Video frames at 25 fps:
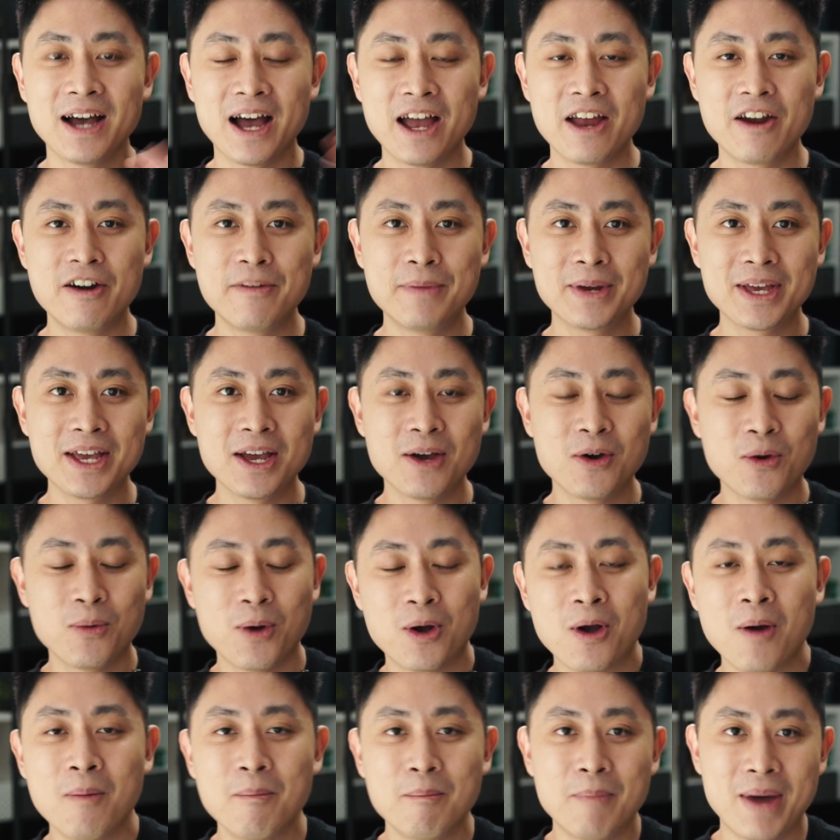Hi everybody,
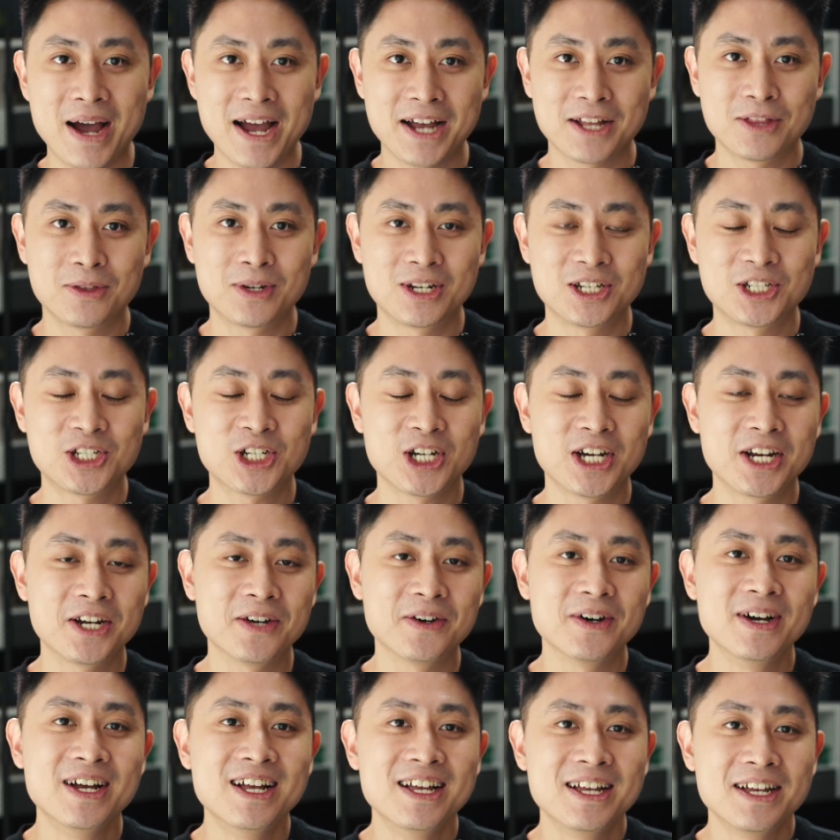welcome back to the
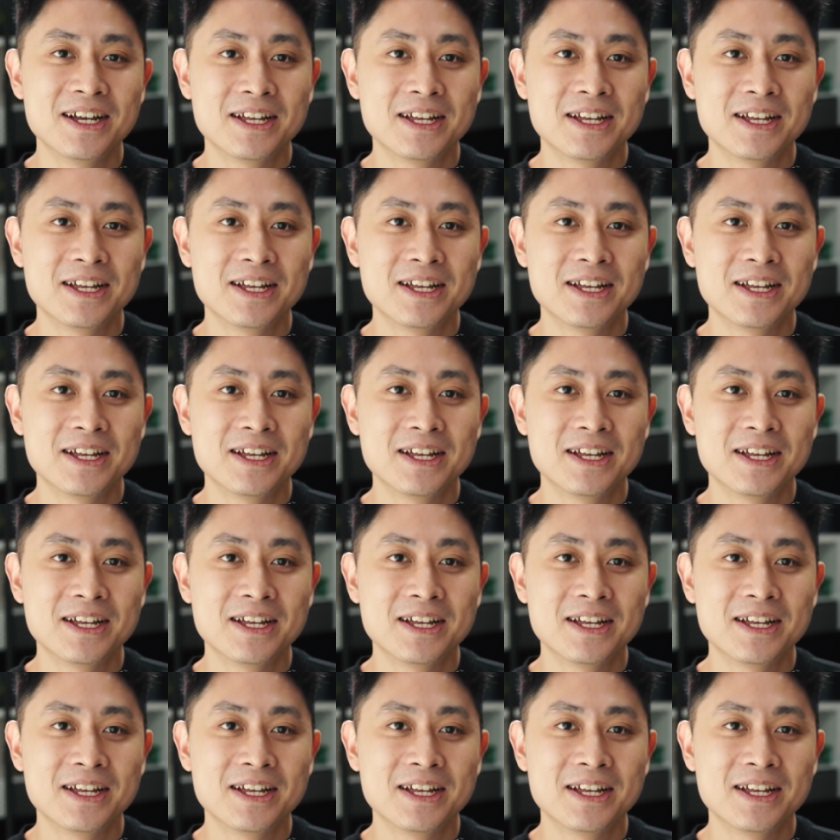channel.